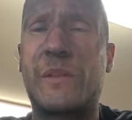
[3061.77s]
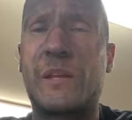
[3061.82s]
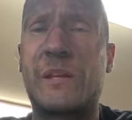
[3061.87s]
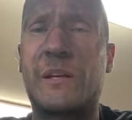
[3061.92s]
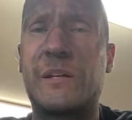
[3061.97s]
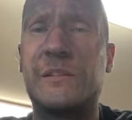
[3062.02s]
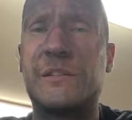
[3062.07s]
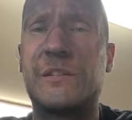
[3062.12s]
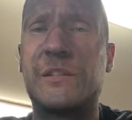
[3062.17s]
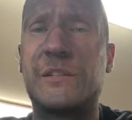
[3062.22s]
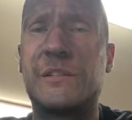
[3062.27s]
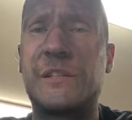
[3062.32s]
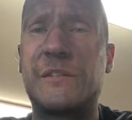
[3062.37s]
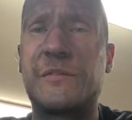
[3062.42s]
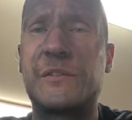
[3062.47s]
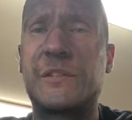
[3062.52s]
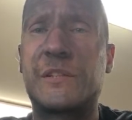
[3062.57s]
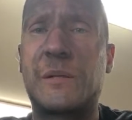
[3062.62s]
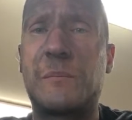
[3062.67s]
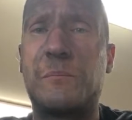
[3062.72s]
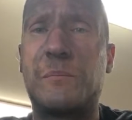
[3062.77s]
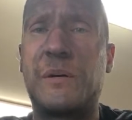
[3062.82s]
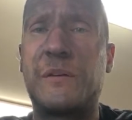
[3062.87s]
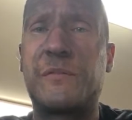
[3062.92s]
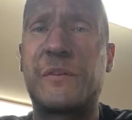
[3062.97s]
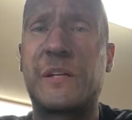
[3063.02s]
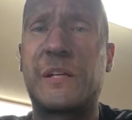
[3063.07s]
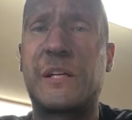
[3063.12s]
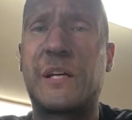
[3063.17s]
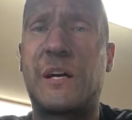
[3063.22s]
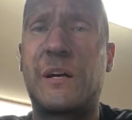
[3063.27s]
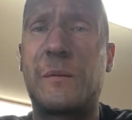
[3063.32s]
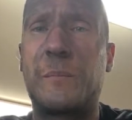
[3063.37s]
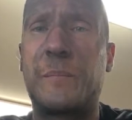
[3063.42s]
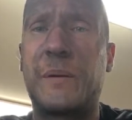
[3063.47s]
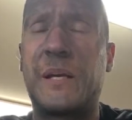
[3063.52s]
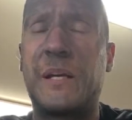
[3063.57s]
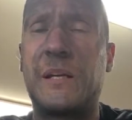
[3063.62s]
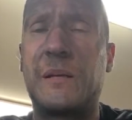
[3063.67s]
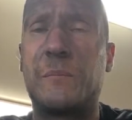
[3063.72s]
Is there a difference on buffing car
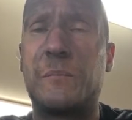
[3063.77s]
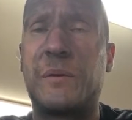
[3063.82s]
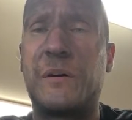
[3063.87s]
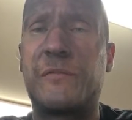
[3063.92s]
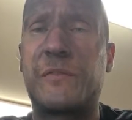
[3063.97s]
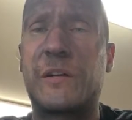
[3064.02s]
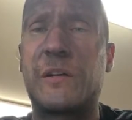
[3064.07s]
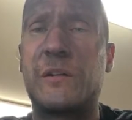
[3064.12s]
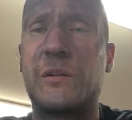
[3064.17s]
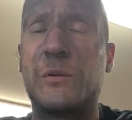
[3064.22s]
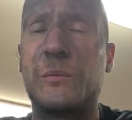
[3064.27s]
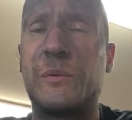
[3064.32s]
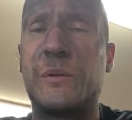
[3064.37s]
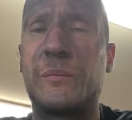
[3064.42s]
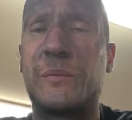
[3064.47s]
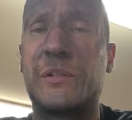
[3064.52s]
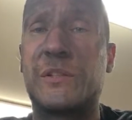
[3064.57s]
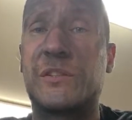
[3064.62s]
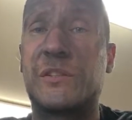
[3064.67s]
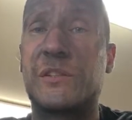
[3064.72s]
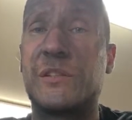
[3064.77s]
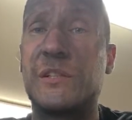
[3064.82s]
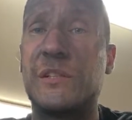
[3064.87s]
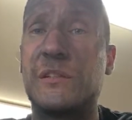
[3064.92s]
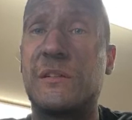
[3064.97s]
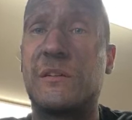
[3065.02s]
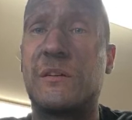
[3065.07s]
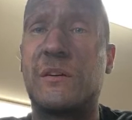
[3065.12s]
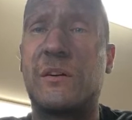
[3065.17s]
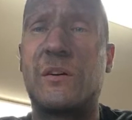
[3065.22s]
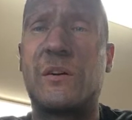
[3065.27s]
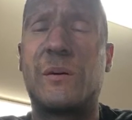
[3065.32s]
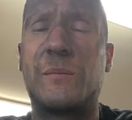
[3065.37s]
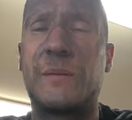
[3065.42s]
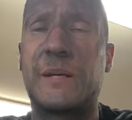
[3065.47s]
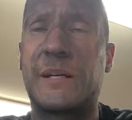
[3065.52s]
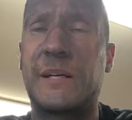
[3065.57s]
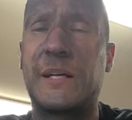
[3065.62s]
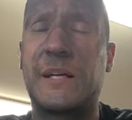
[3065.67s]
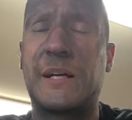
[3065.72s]
paint and buffing aluminum or steel? Oh
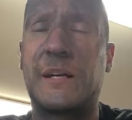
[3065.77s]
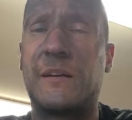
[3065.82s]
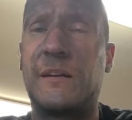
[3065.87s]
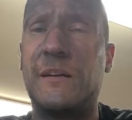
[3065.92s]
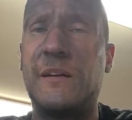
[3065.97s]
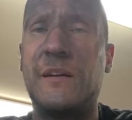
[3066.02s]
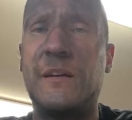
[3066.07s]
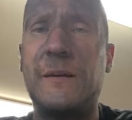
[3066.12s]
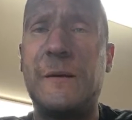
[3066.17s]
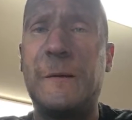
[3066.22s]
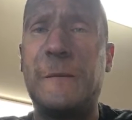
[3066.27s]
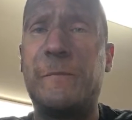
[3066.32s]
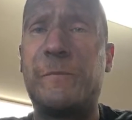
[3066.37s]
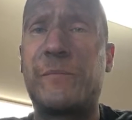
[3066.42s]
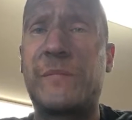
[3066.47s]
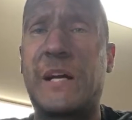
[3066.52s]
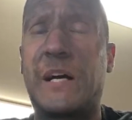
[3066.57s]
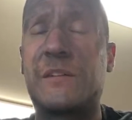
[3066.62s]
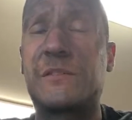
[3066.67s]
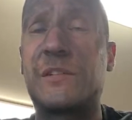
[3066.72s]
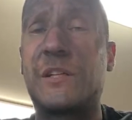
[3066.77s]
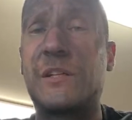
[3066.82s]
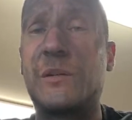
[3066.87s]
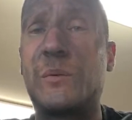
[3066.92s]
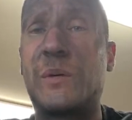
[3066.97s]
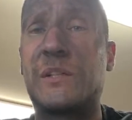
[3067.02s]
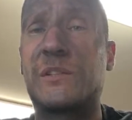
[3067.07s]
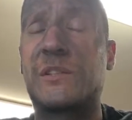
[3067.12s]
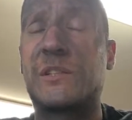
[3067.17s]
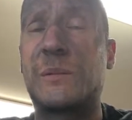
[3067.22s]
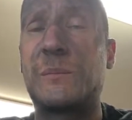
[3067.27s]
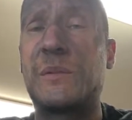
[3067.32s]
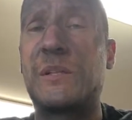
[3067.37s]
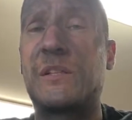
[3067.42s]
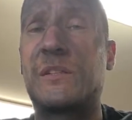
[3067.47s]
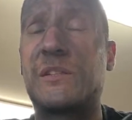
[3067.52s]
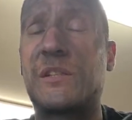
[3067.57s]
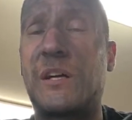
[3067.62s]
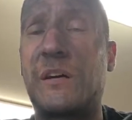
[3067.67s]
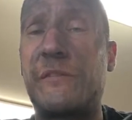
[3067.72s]
my God. I'll tell you what, some of the
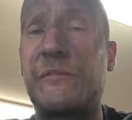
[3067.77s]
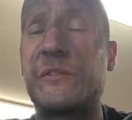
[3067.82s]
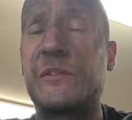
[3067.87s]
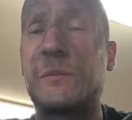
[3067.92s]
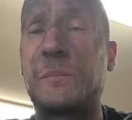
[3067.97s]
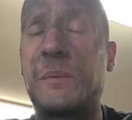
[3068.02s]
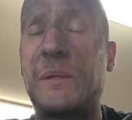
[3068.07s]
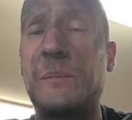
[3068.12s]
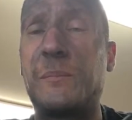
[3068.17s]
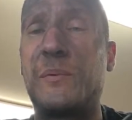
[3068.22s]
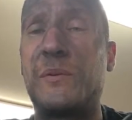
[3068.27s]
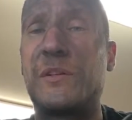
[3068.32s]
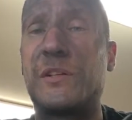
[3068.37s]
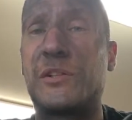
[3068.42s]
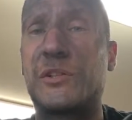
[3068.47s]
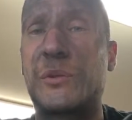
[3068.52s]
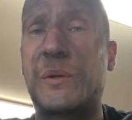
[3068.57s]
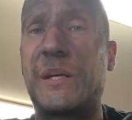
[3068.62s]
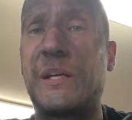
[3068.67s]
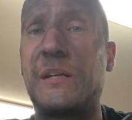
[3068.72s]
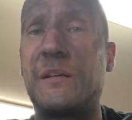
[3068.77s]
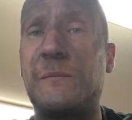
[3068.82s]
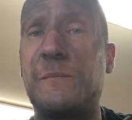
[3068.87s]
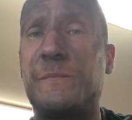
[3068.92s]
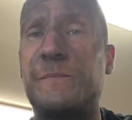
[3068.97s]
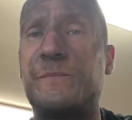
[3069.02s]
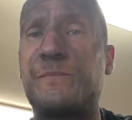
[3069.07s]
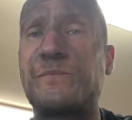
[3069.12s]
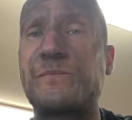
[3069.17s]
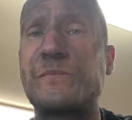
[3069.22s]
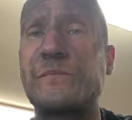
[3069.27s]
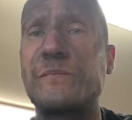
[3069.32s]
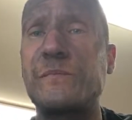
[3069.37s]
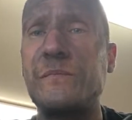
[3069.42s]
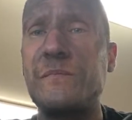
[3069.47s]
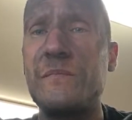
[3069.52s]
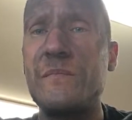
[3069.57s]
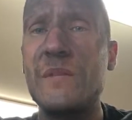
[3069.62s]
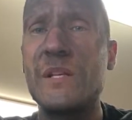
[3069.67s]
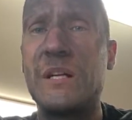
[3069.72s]
toughest people to train
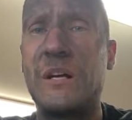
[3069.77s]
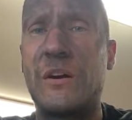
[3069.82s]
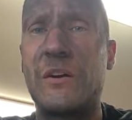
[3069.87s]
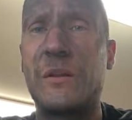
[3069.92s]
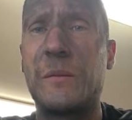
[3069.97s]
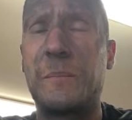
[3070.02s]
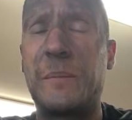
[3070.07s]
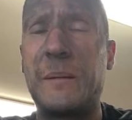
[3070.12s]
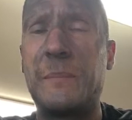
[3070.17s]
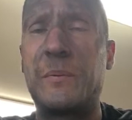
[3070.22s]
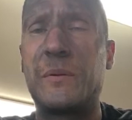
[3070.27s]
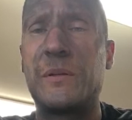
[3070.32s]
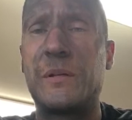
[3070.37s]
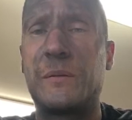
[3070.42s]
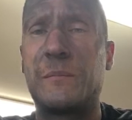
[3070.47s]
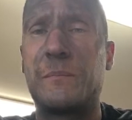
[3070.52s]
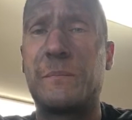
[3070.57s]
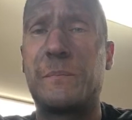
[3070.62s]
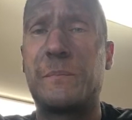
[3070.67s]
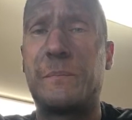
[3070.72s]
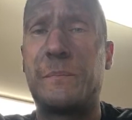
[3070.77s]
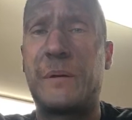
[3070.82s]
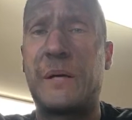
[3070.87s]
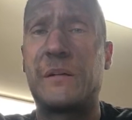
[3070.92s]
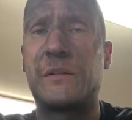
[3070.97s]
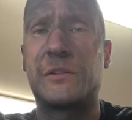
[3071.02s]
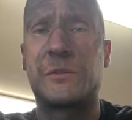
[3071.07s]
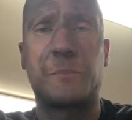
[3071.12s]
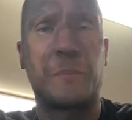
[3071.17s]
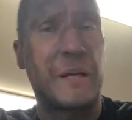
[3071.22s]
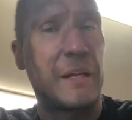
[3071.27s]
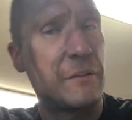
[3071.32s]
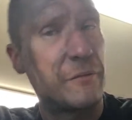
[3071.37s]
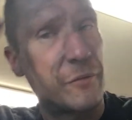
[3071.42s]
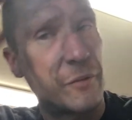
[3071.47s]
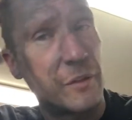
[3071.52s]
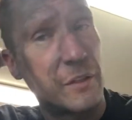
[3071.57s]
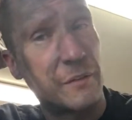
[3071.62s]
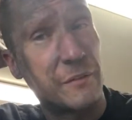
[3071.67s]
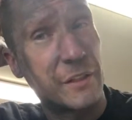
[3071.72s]
are the people that polish paint
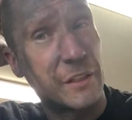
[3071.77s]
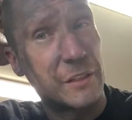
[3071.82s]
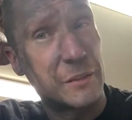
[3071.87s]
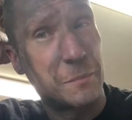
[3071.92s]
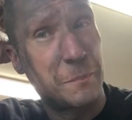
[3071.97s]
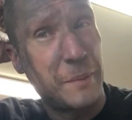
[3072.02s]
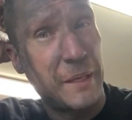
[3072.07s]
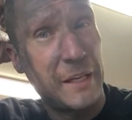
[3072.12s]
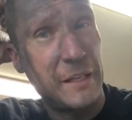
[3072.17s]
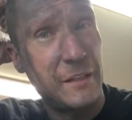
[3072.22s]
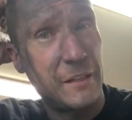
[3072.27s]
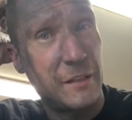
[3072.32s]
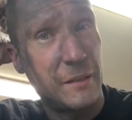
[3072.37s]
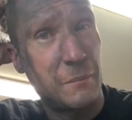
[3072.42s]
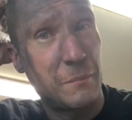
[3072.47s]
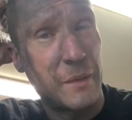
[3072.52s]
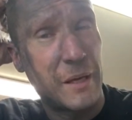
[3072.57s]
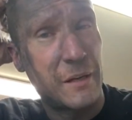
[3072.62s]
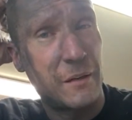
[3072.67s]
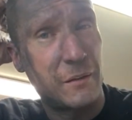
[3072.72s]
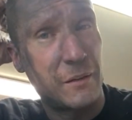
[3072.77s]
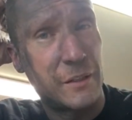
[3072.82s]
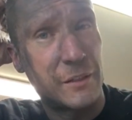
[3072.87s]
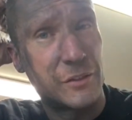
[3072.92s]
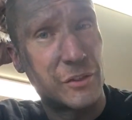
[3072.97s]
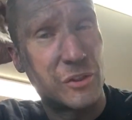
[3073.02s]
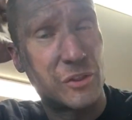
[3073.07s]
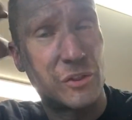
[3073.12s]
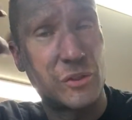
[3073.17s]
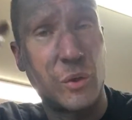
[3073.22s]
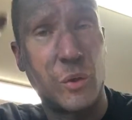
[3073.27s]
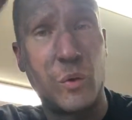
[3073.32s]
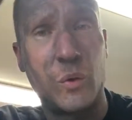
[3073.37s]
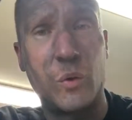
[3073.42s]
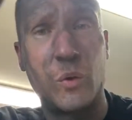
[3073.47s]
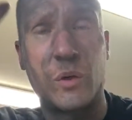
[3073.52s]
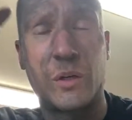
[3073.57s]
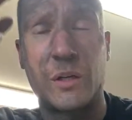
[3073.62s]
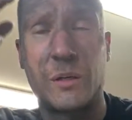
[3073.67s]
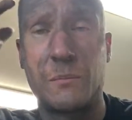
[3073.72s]
for a living, because paint and metal are
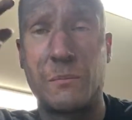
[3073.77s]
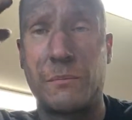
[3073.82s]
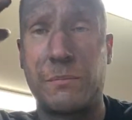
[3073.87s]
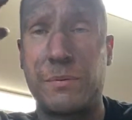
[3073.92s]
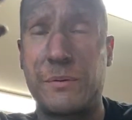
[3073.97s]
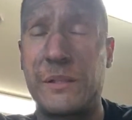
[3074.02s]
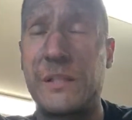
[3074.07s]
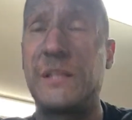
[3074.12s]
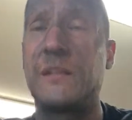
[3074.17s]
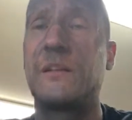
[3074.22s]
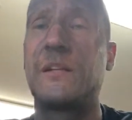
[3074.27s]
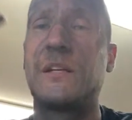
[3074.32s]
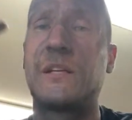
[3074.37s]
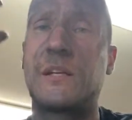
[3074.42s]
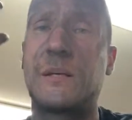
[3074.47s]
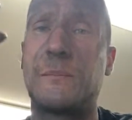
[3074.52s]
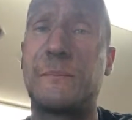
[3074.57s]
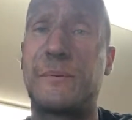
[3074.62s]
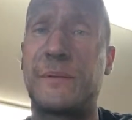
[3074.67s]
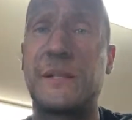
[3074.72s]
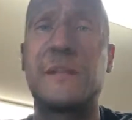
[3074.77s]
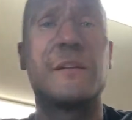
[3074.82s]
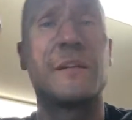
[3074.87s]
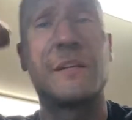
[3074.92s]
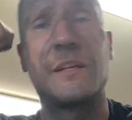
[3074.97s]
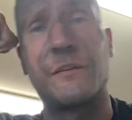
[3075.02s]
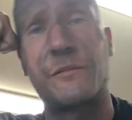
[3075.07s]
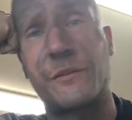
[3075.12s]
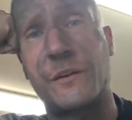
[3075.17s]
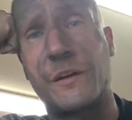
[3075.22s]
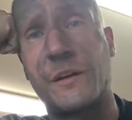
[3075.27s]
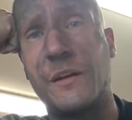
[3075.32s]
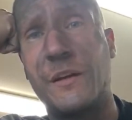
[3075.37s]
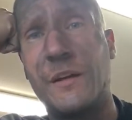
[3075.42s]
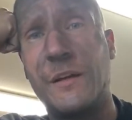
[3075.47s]
so completely different.